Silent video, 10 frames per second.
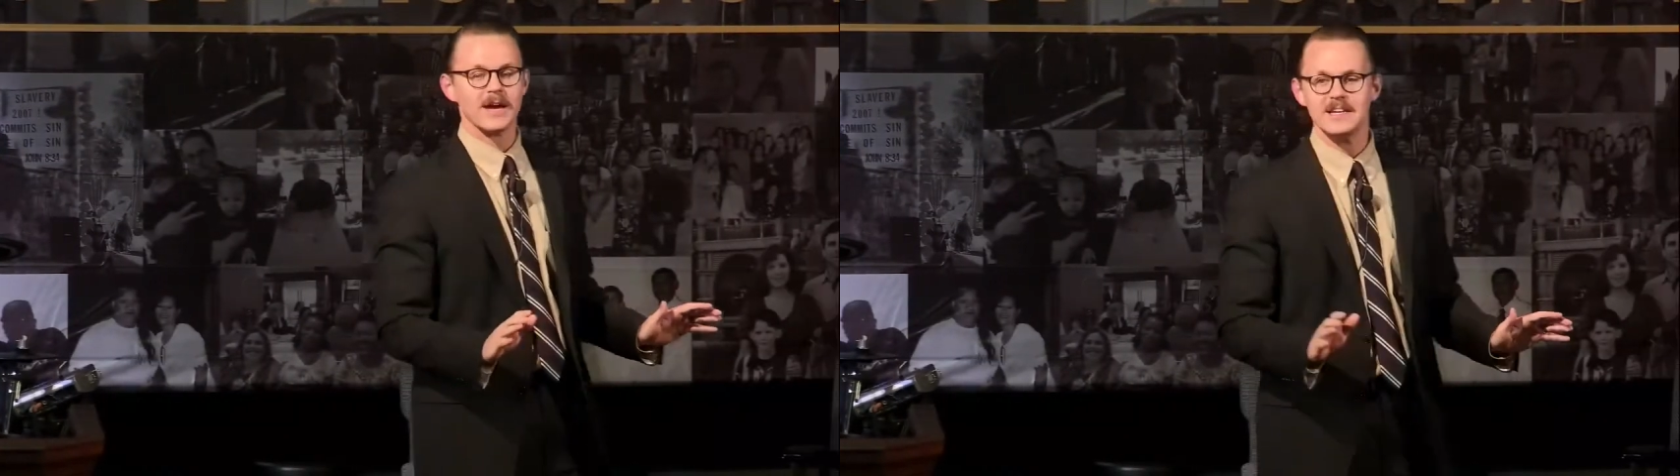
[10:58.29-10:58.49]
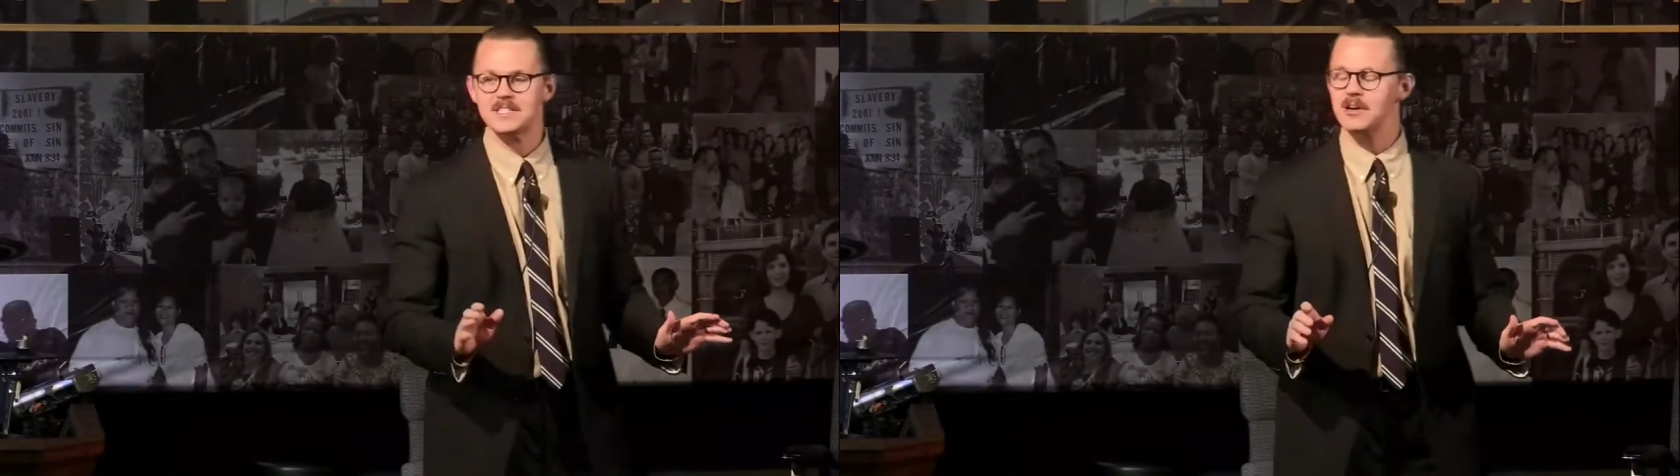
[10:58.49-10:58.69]

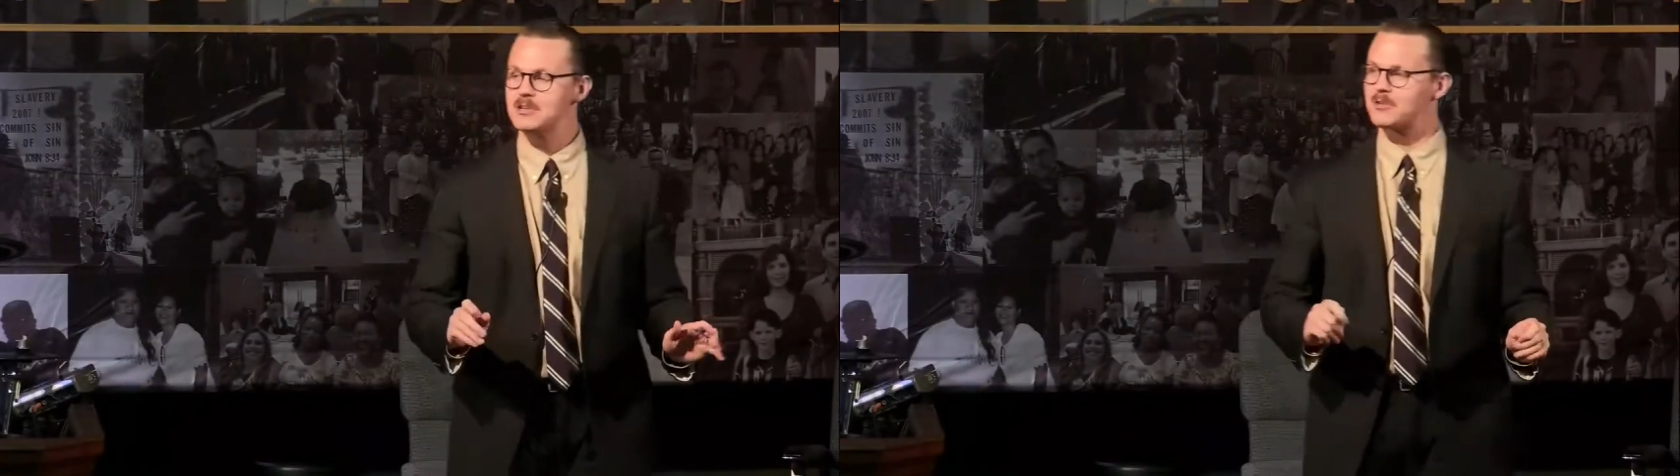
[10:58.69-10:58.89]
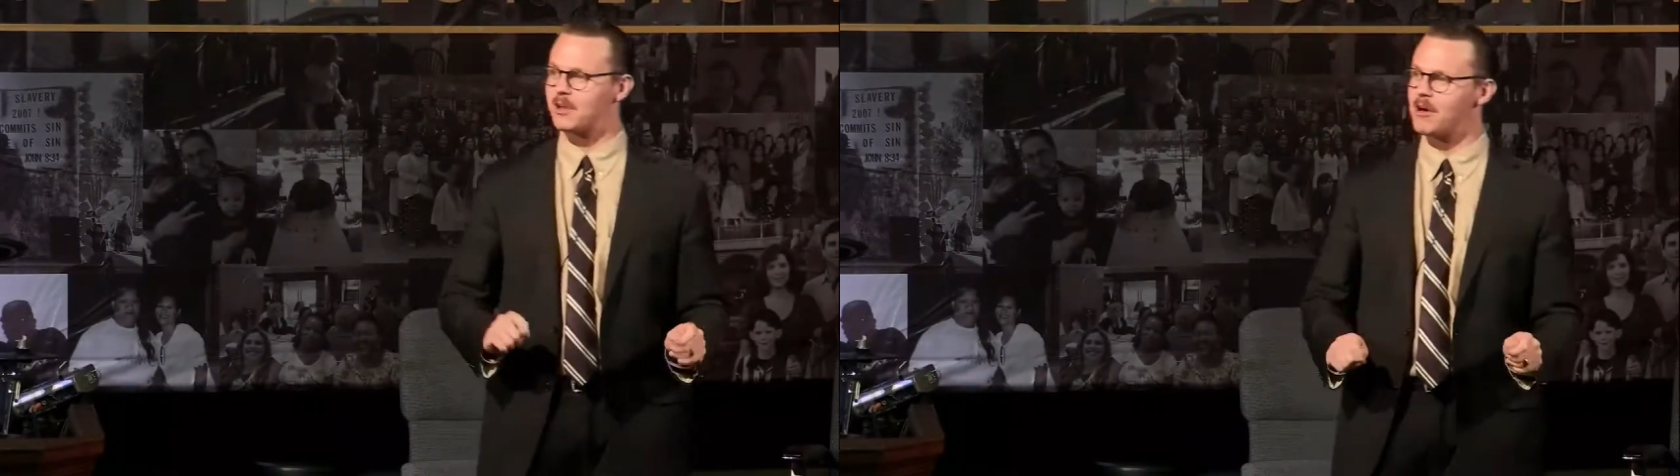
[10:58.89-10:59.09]
until
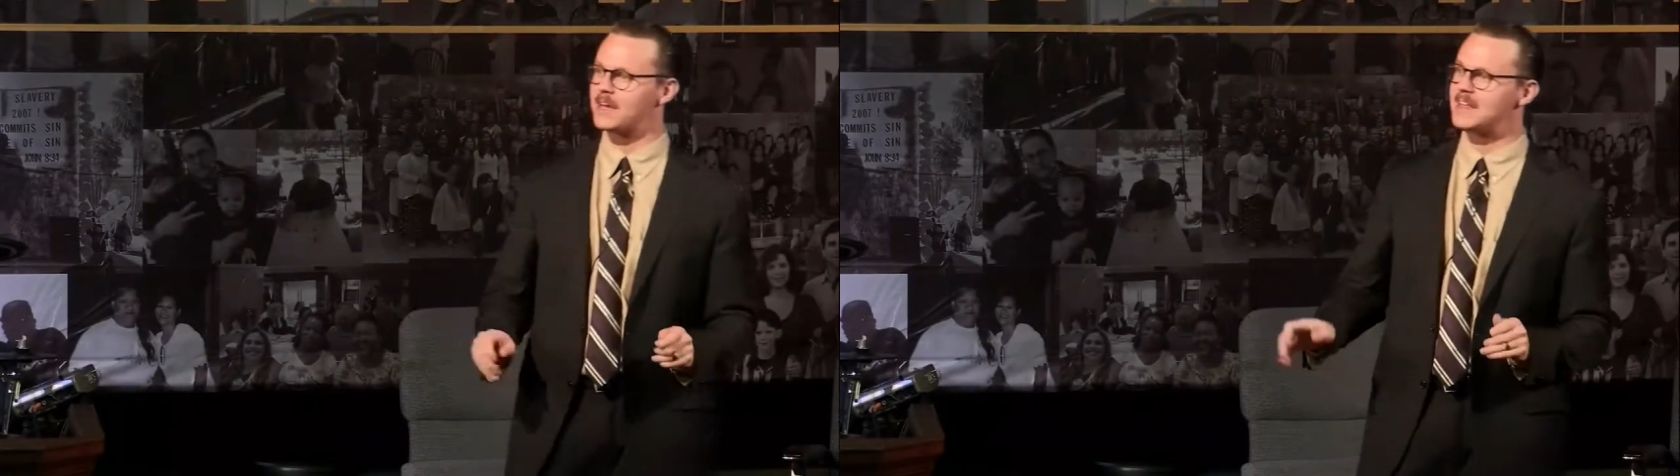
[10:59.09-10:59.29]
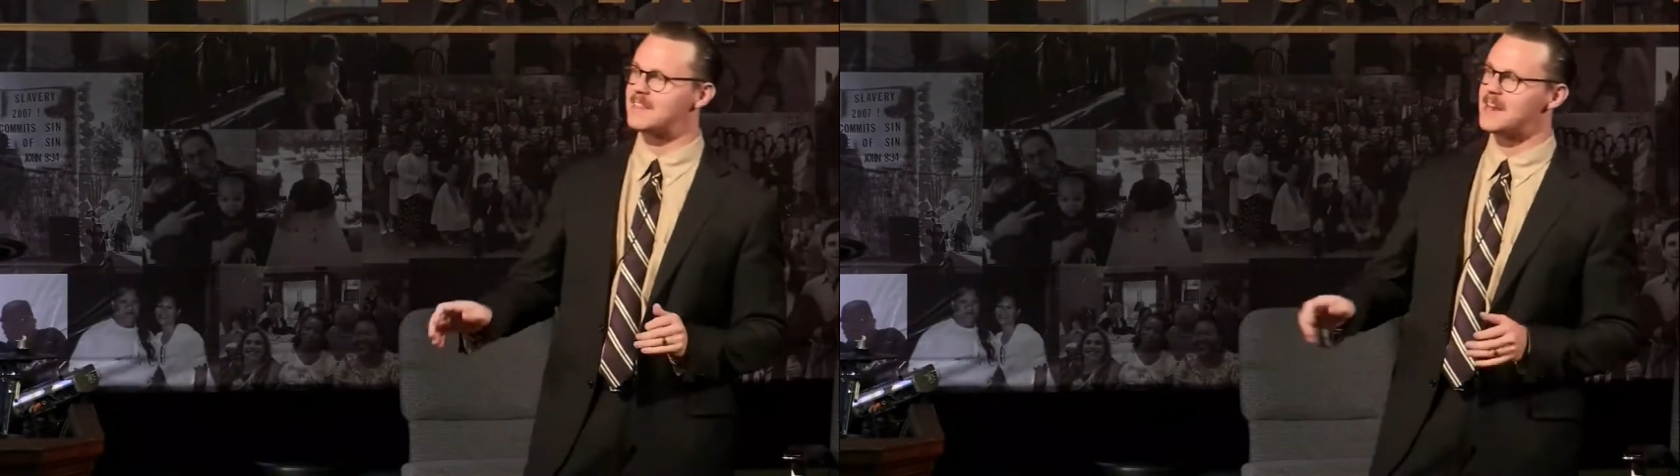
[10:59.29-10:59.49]
you clock
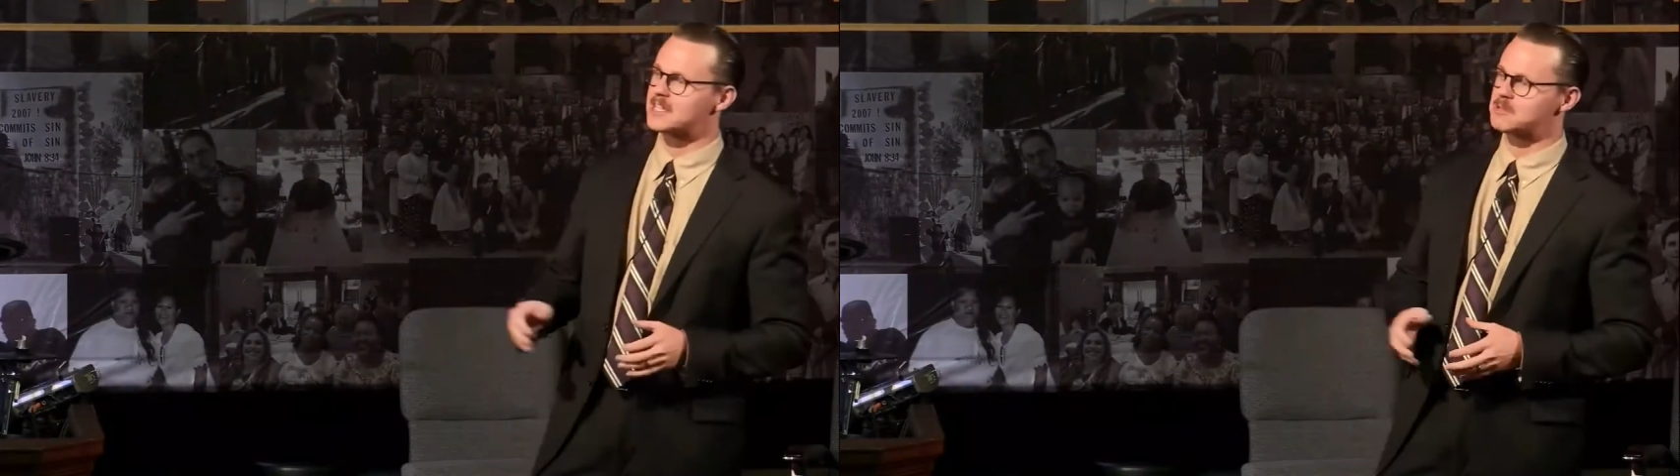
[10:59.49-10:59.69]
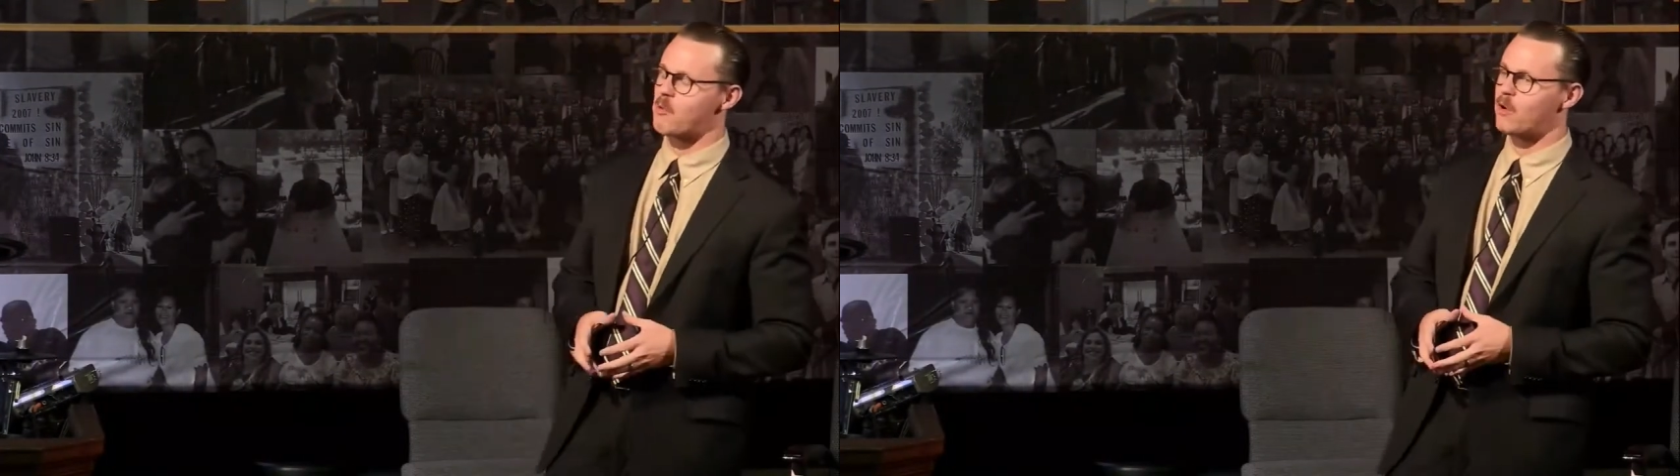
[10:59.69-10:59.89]
in the
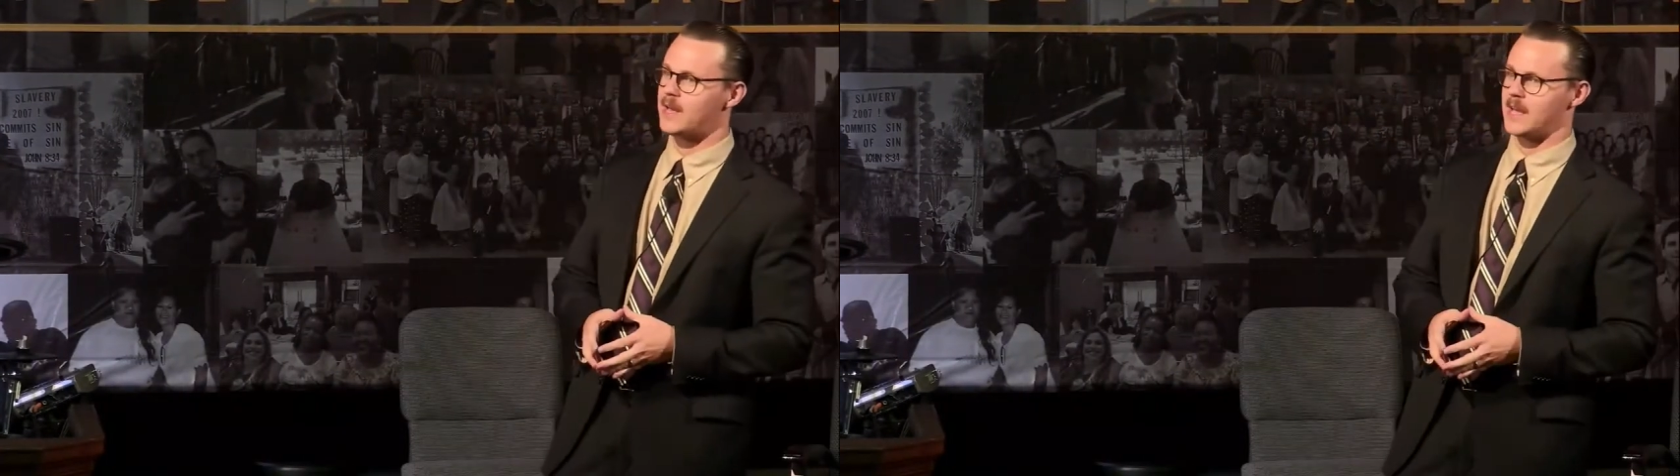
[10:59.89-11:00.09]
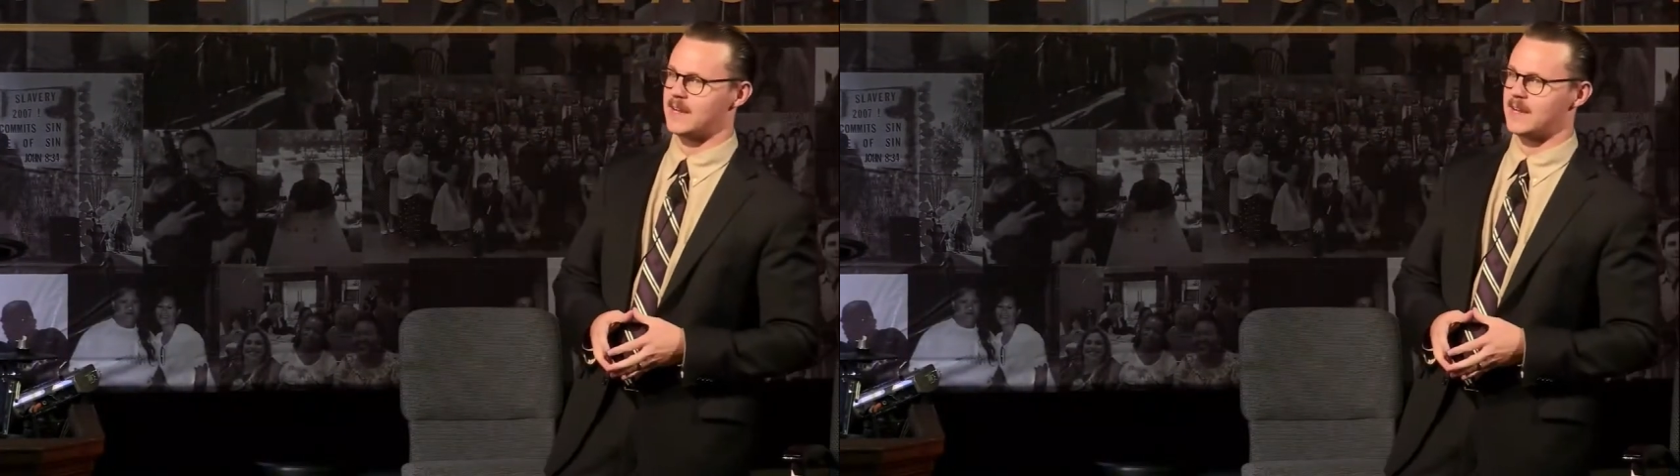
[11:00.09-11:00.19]
next morning.